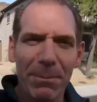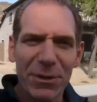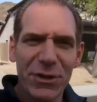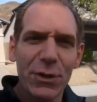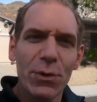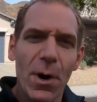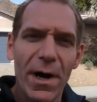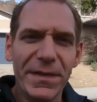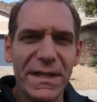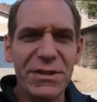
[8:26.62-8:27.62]
2
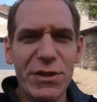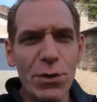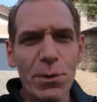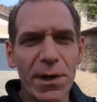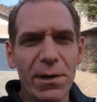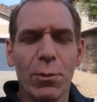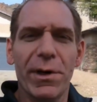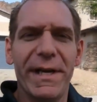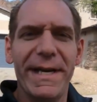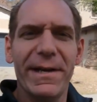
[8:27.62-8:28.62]
on the tour. We're
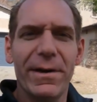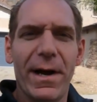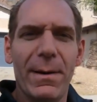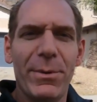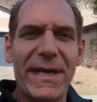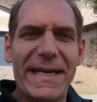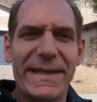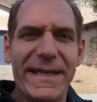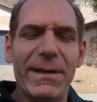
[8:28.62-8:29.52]
here up in the